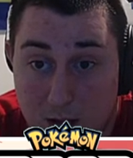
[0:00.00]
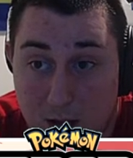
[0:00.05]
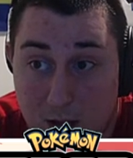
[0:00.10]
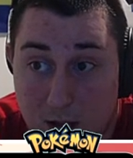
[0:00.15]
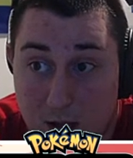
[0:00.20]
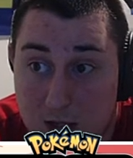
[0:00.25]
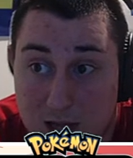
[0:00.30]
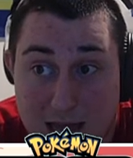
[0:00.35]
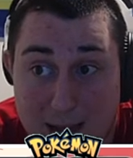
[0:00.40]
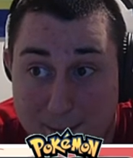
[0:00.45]

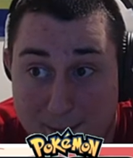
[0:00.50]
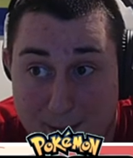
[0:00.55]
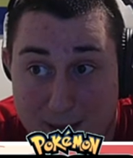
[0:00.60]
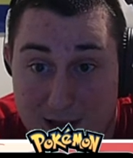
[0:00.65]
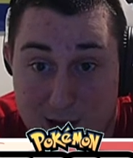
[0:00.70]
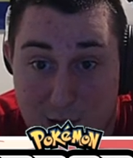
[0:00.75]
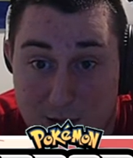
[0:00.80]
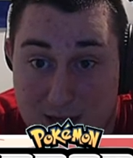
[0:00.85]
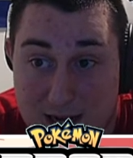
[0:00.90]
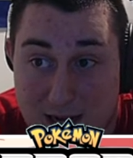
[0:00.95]
So that
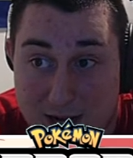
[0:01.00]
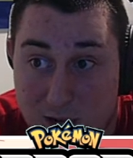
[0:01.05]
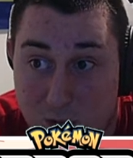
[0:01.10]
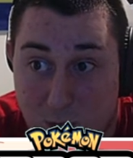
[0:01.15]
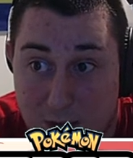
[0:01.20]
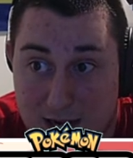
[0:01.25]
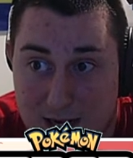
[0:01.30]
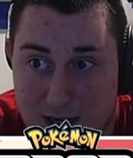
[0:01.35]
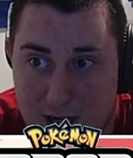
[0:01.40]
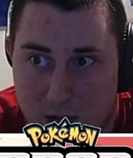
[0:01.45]
plan goes out the
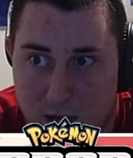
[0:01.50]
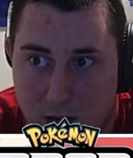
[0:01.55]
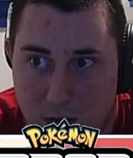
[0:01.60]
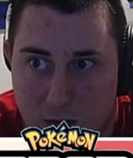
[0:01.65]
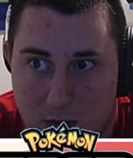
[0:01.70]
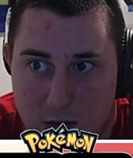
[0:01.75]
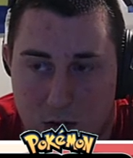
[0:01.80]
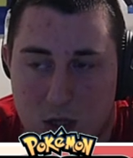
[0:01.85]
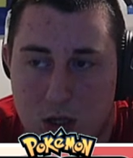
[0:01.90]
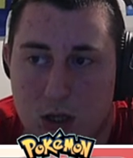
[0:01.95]
window.
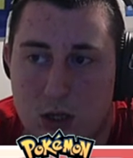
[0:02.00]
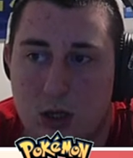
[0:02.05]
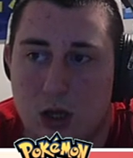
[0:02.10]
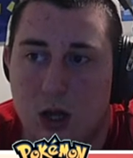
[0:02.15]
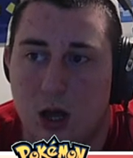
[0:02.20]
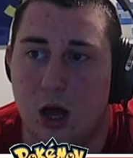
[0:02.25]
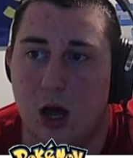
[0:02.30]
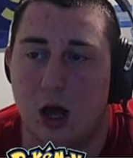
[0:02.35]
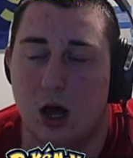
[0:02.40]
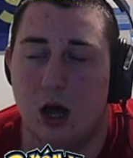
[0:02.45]
Um,
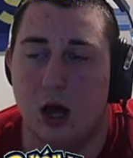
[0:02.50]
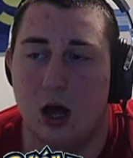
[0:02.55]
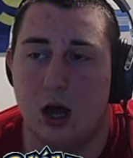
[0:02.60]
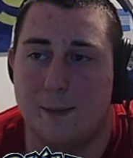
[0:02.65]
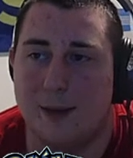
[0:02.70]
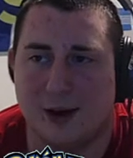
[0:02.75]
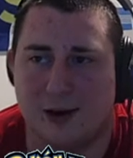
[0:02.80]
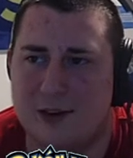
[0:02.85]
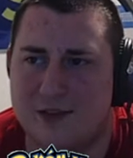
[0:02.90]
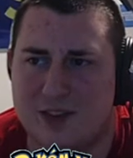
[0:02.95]
I
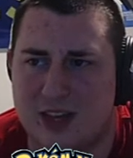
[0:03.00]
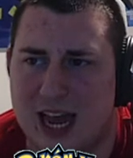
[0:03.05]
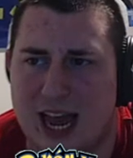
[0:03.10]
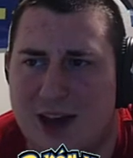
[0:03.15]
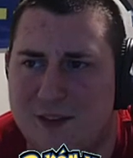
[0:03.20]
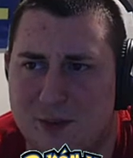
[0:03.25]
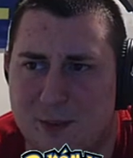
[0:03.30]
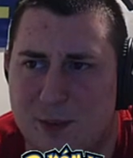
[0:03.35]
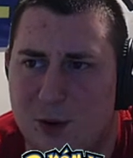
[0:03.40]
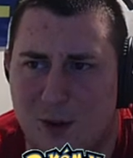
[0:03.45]
don't even think I
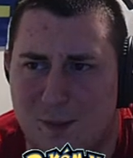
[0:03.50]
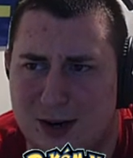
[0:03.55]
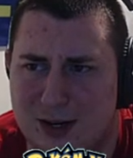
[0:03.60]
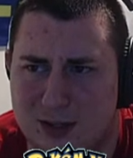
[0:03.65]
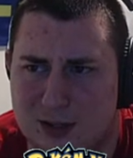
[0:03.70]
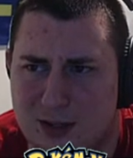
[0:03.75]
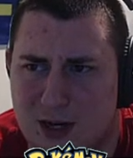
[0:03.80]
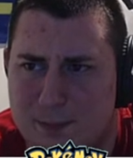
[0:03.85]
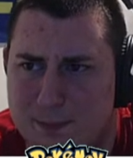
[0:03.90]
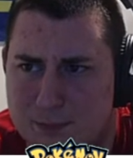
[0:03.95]
have a Pokemon
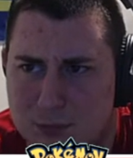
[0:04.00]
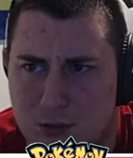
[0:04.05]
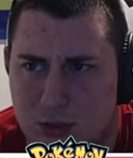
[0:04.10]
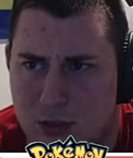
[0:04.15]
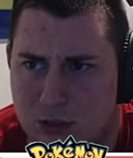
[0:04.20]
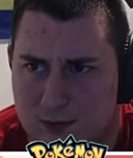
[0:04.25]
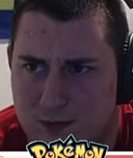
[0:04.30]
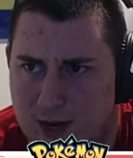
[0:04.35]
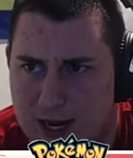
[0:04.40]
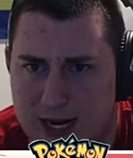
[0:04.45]
set up, so
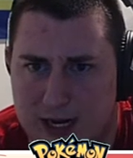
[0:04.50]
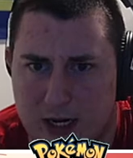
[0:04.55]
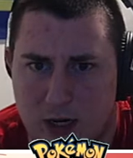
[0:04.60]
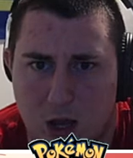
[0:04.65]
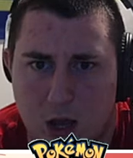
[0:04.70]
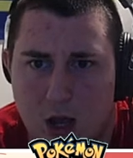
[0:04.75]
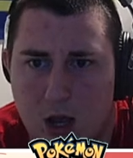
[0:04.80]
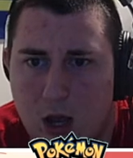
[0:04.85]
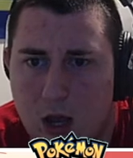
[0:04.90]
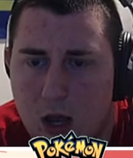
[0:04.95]
it's fine.
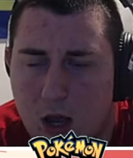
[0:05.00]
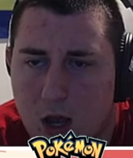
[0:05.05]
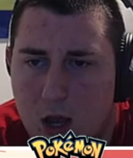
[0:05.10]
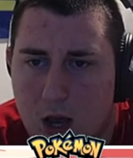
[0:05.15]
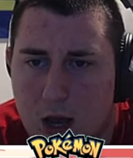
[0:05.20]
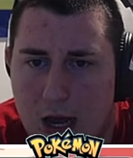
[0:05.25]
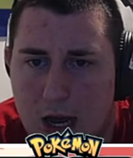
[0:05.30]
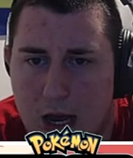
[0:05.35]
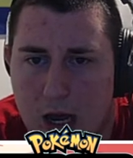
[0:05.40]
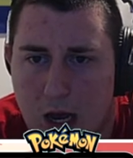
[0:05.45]

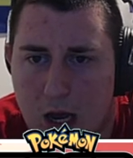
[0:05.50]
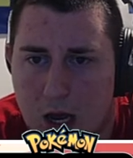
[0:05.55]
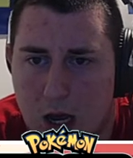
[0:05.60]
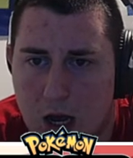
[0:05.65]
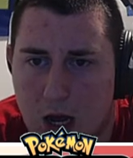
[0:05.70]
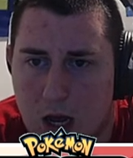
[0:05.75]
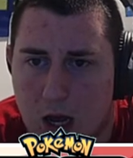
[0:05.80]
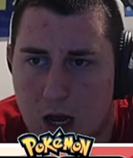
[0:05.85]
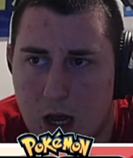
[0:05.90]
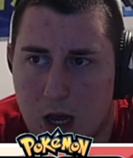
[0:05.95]

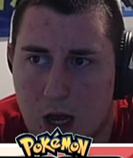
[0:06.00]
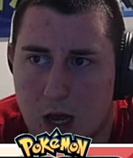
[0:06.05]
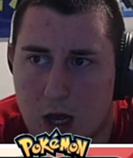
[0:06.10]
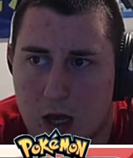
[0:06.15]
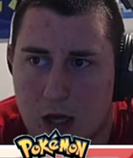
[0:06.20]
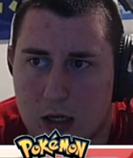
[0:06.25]
Uh